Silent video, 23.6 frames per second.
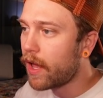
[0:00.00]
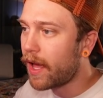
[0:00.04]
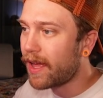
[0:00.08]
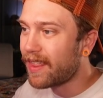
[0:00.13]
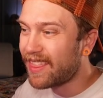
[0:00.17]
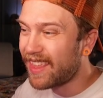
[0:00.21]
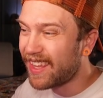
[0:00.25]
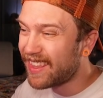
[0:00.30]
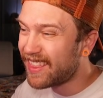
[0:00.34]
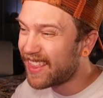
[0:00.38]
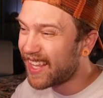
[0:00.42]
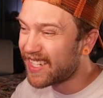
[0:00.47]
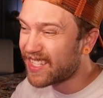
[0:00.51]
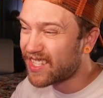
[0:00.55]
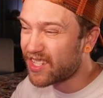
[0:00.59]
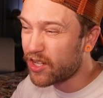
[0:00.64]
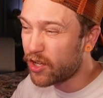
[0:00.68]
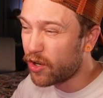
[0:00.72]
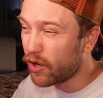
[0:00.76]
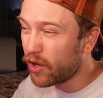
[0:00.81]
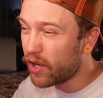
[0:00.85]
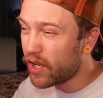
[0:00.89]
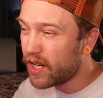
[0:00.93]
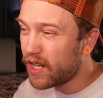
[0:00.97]
I think that's
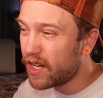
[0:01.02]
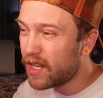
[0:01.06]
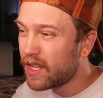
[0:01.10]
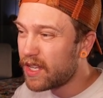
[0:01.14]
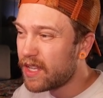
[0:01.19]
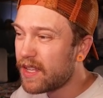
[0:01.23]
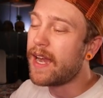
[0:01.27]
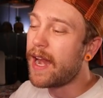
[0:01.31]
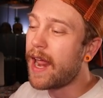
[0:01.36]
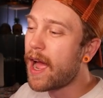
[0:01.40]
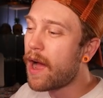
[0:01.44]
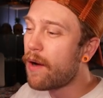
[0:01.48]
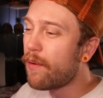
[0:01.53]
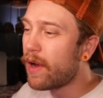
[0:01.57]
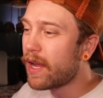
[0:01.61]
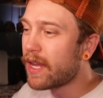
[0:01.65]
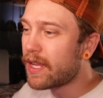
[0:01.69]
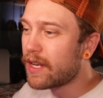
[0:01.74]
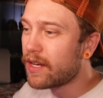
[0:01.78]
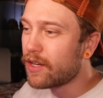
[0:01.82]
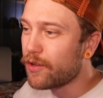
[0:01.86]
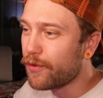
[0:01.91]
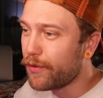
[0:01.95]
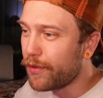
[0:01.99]
good. Now I
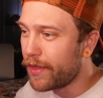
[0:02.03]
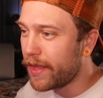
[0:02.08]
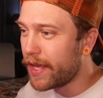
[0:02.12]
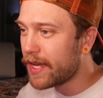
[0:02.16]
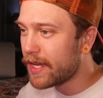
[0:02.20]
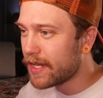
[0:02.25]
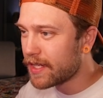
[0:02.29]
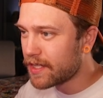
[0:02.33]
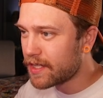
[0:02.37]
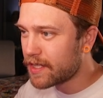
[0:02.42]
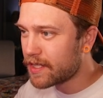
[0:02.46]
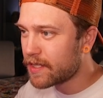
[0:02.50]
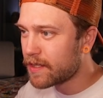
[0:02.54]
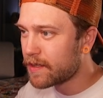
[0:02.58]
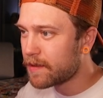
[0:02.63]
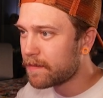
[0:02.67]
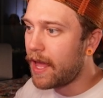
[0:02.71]
can do this.